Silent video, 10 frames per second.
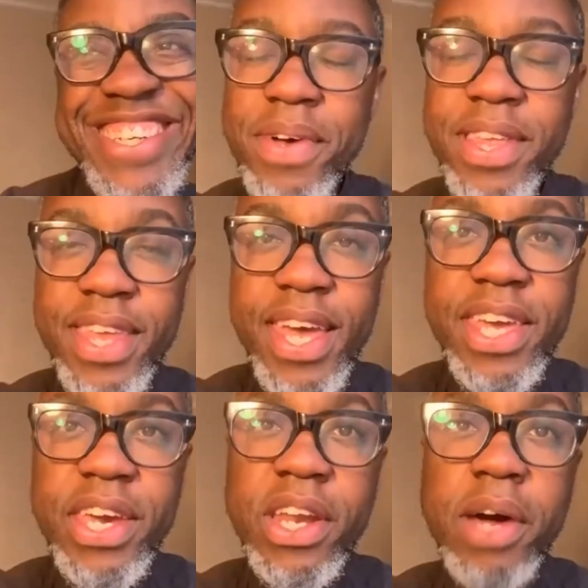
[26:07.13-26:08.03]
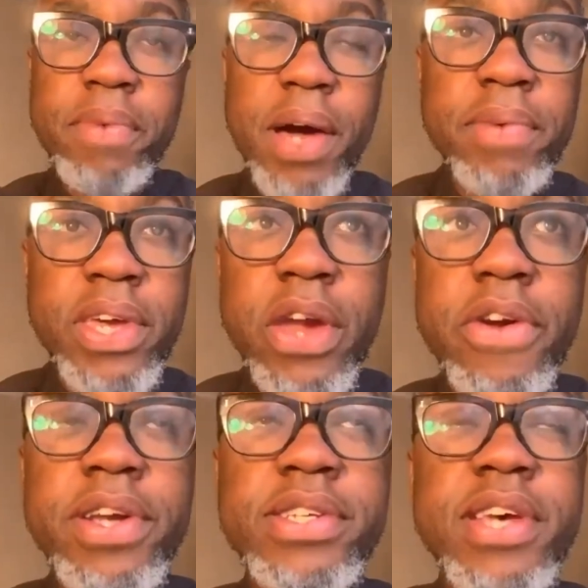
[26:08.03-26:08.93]
Great. Well, thank you. And I'm
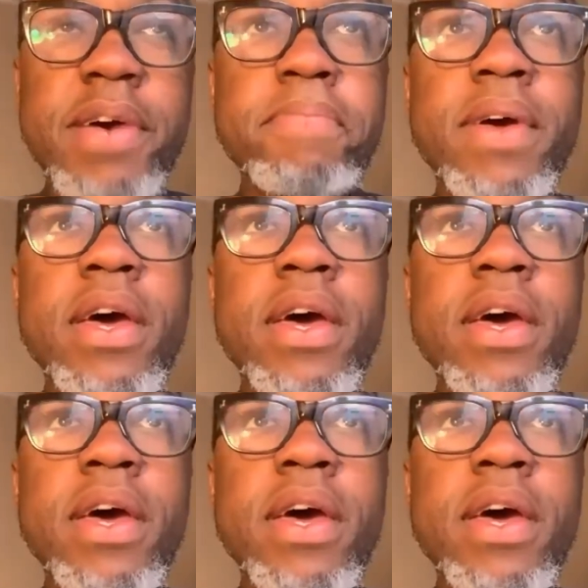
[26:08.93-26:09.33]
curious,